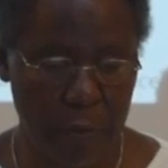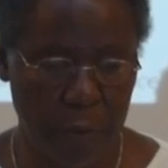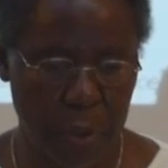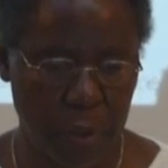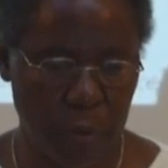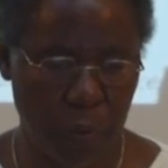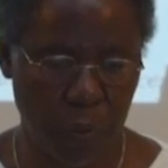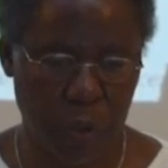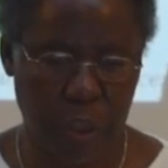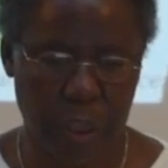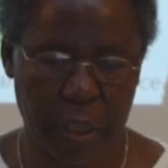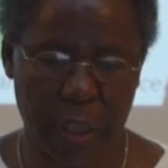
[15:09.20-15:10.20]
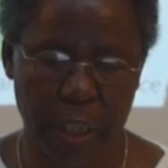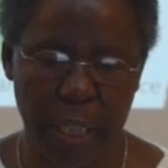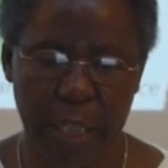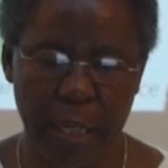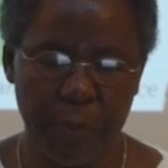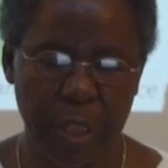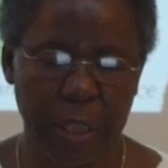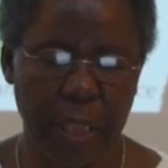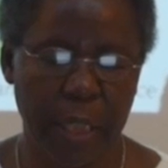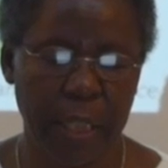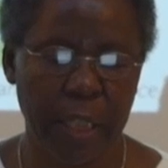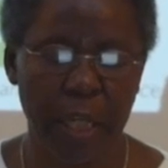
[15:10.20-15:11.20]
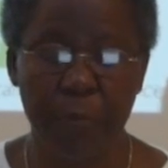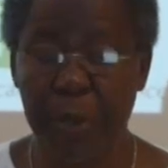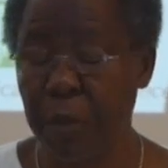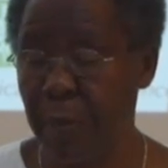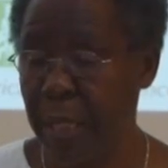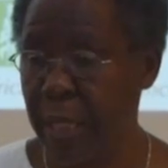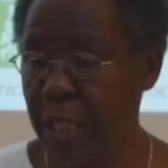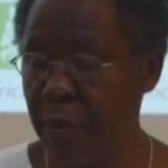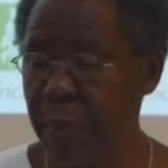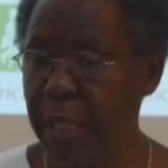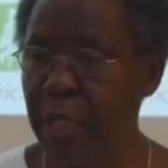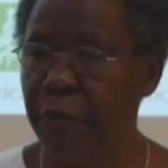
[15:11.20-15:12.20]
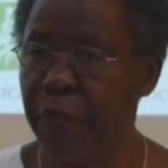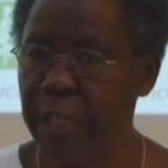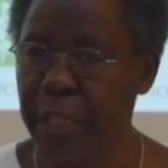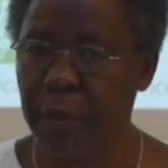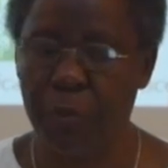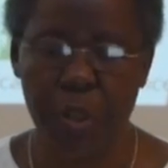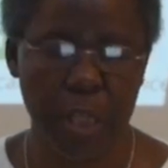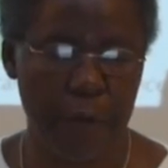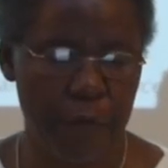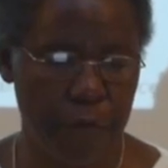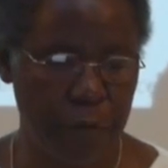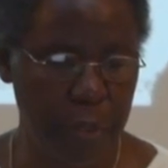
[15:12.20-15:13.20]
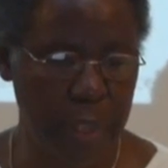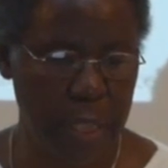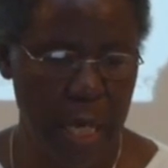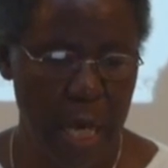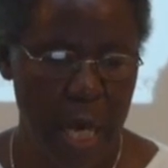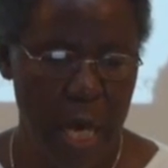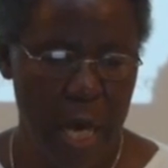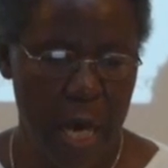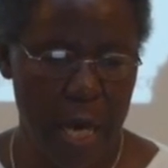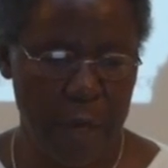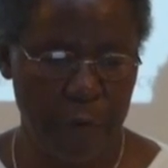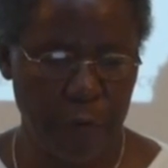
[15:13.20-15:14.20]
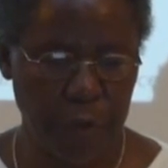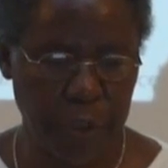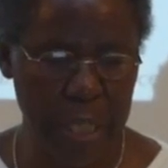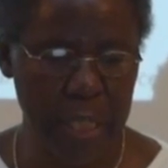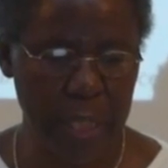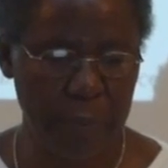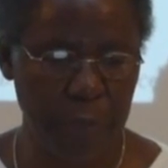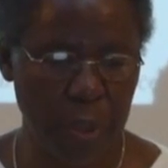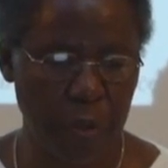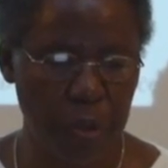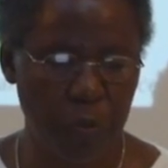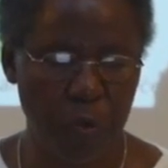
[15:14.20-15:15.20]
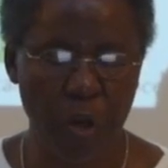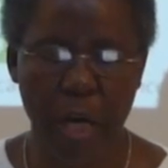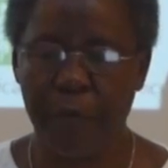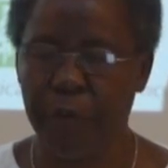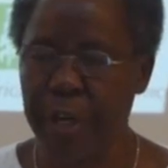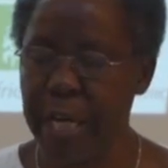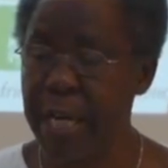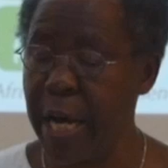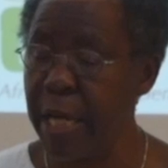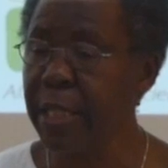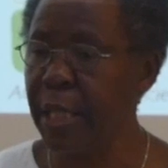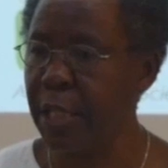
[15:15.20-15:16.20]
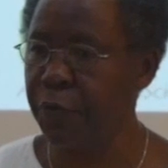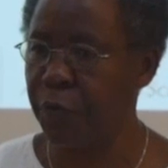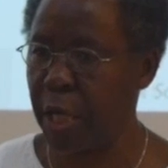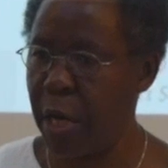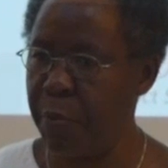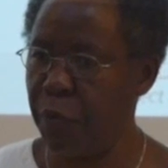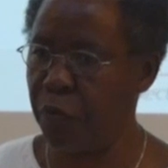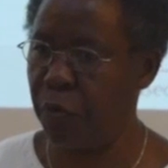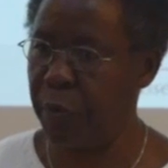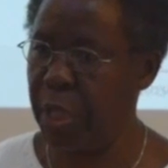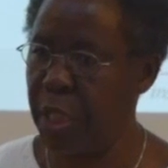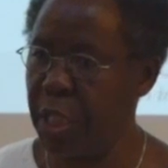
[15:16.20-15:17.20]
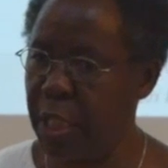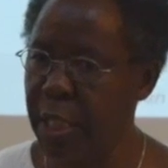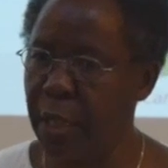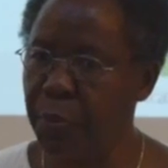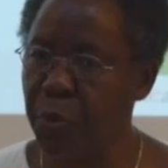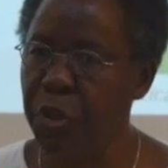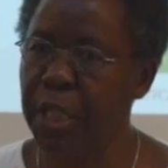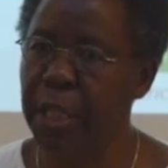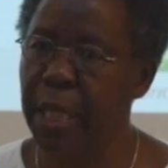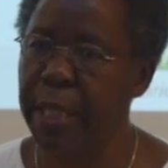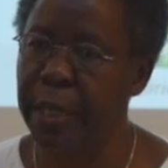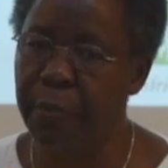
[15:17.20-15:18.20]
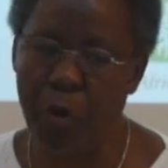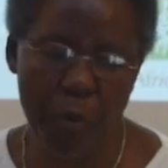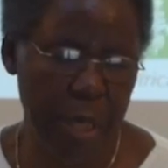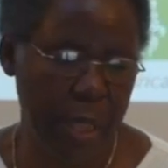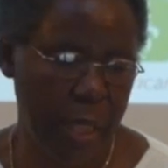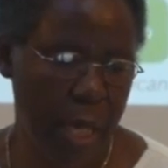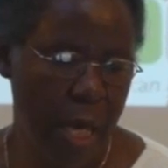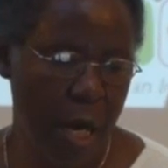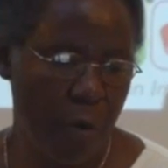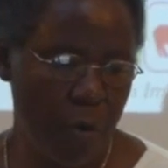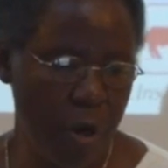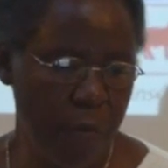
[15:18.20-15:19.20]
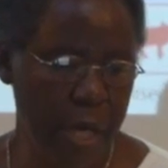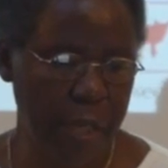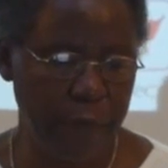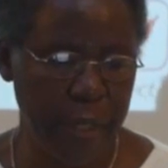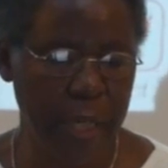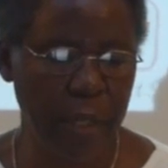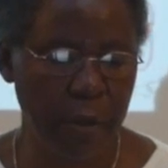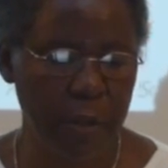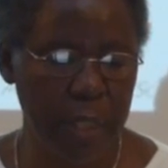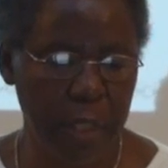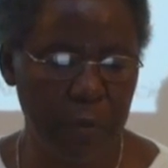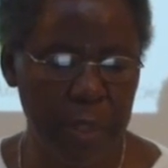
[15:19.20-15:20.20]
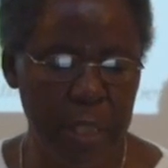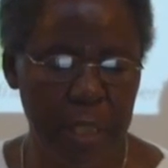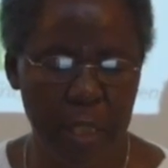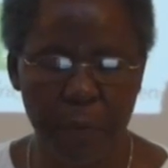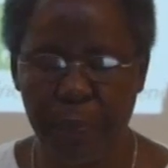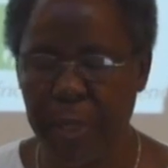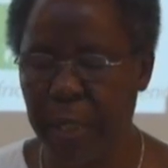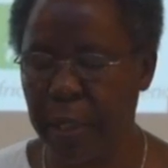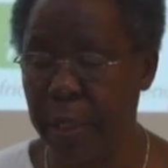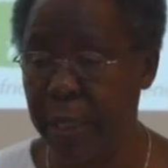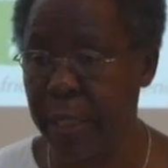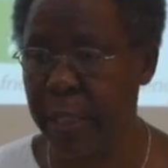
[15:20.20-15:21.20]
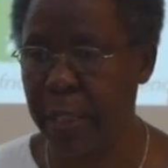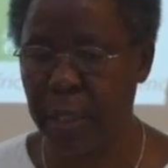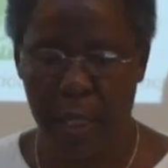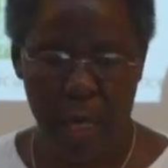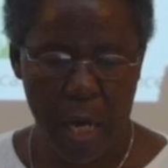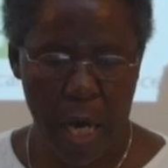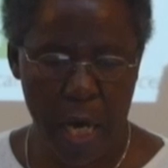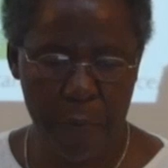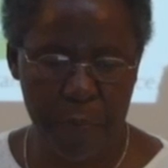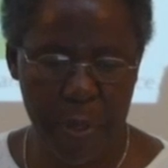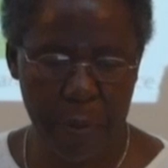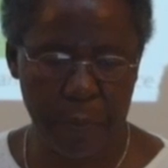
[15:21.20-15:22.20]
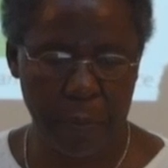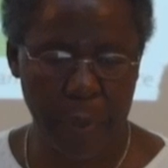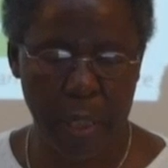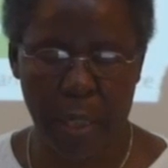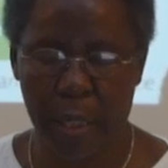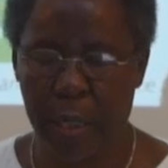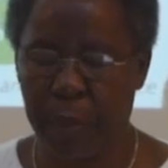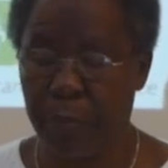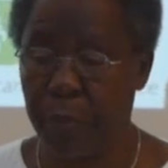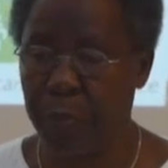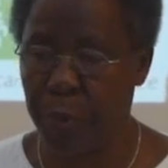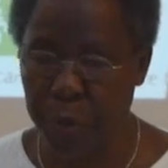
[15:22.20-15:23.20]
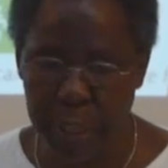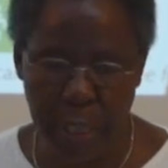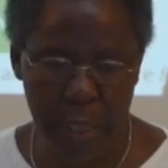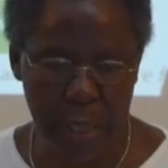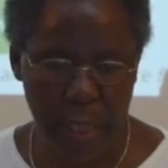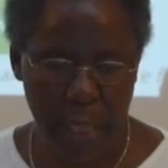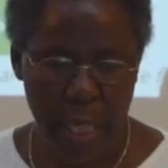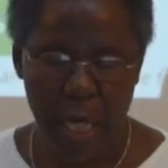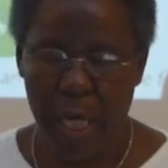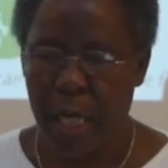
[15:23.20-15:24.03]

one was to train them in integrated pest management in vegetables and fruits. And for this, because we don't have ready answers coming from the CHIESA project at the moment, we worked very closely with CIPE-led IPM projects